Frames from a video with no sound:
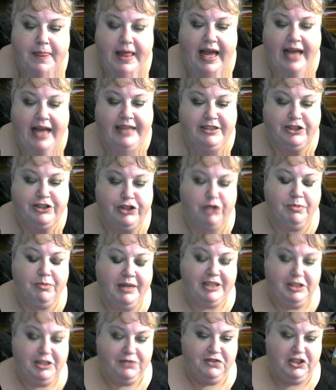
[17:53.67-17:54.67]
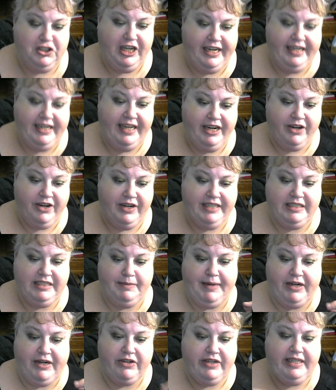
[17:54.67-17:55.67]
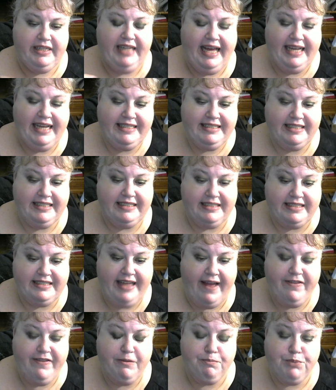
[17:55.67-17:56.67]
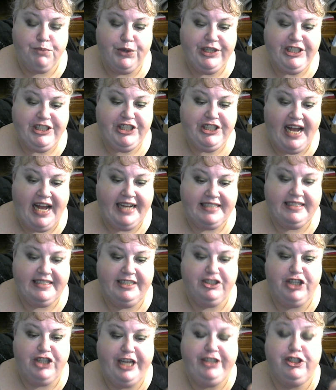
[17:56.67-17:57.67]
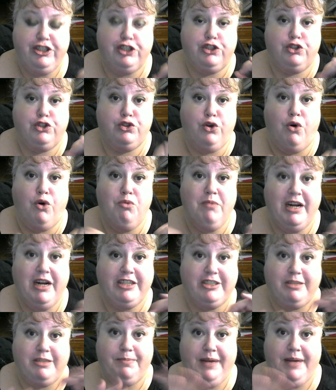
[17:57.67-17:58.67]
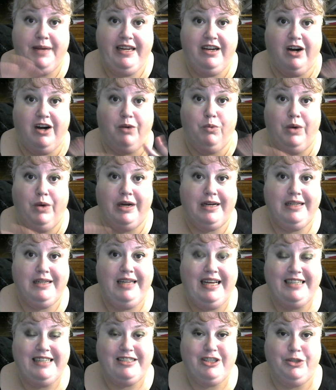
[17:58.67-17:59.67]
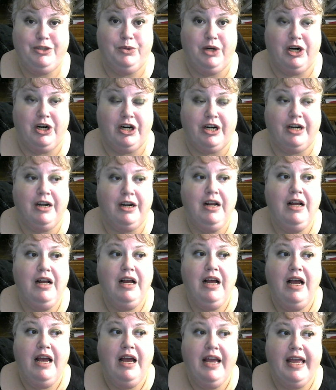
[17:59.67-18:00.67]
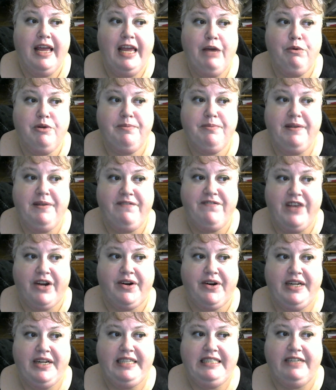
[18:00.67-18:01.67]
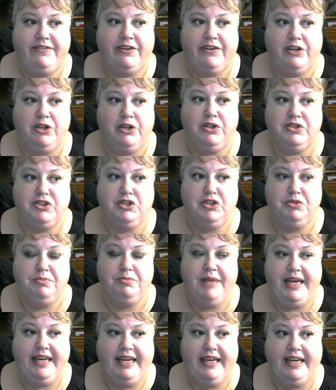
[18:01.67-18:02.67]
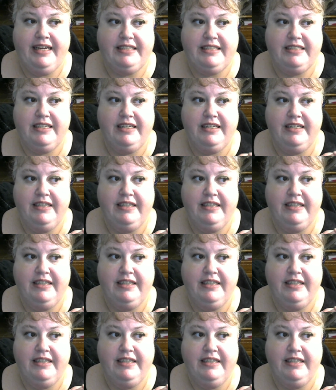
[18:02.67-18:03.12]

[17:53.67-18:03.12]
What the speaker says: And so much of Jane Eyre is about classes, and the British accent changes so much depending on what class you are. It would be very difficult to make it